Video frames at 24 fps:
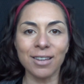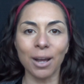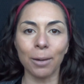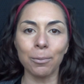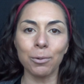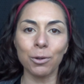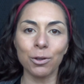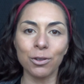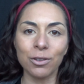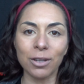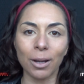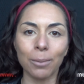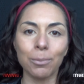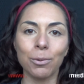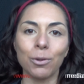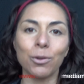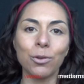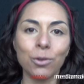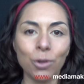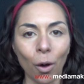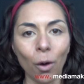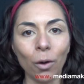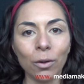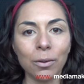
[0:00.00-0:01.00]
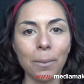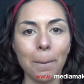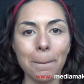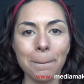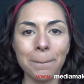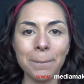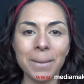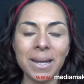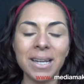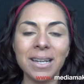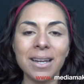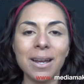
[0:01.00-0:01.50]

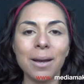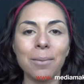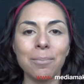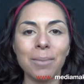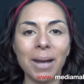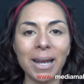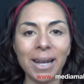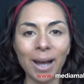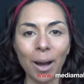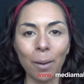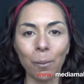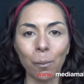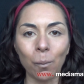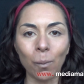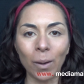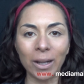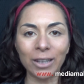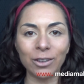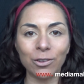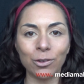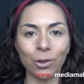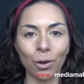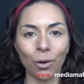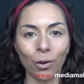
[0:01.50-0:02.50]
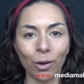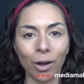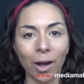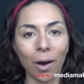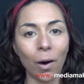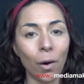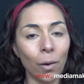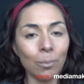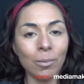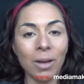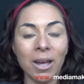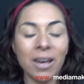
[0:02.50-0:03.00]

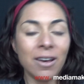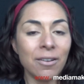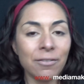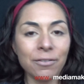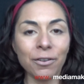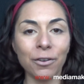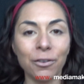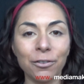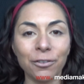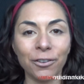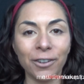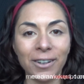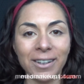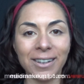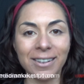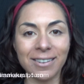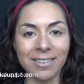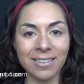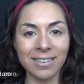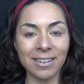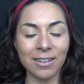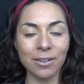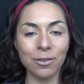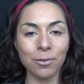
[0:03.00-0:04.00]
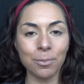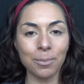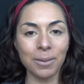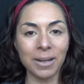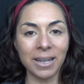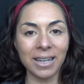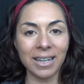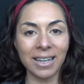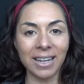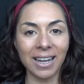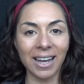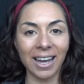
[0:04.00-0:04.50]
www.mediamakeup1.com. Feel free to send
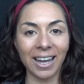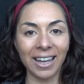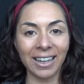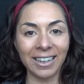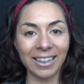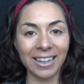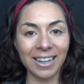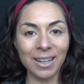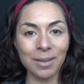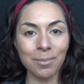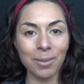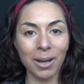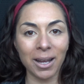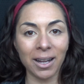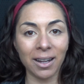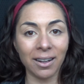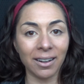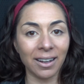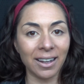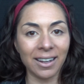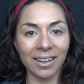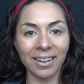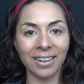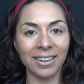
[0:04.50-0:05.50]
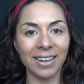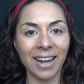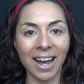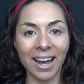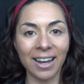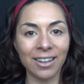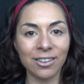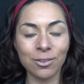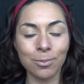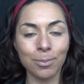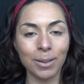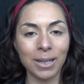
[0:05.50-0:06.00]
me an email and
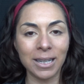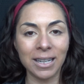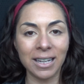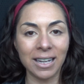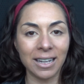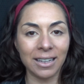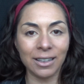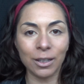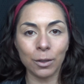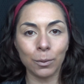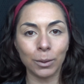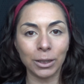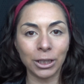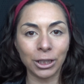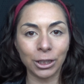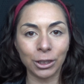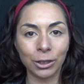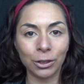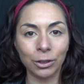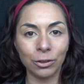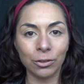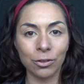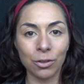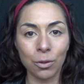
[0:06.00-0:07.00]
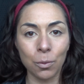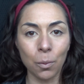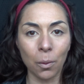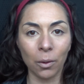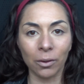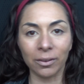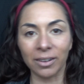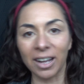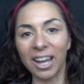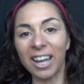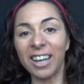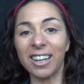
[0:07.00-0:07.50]
ask me any questions you
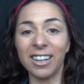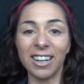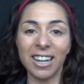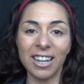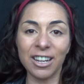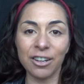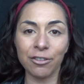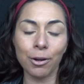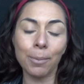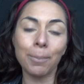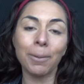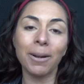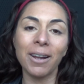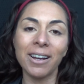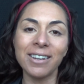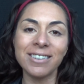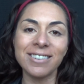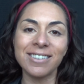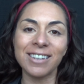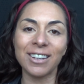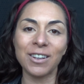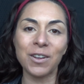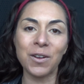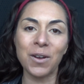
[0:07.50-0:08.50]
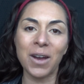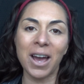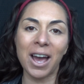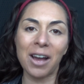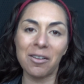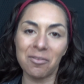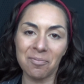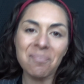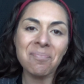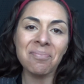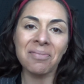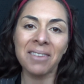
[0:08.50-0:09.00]
want and any replies that you
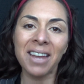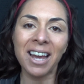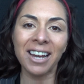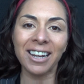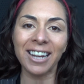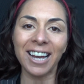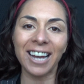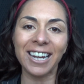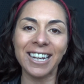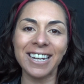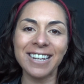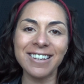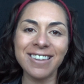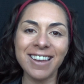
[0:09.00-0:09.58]
have. Ka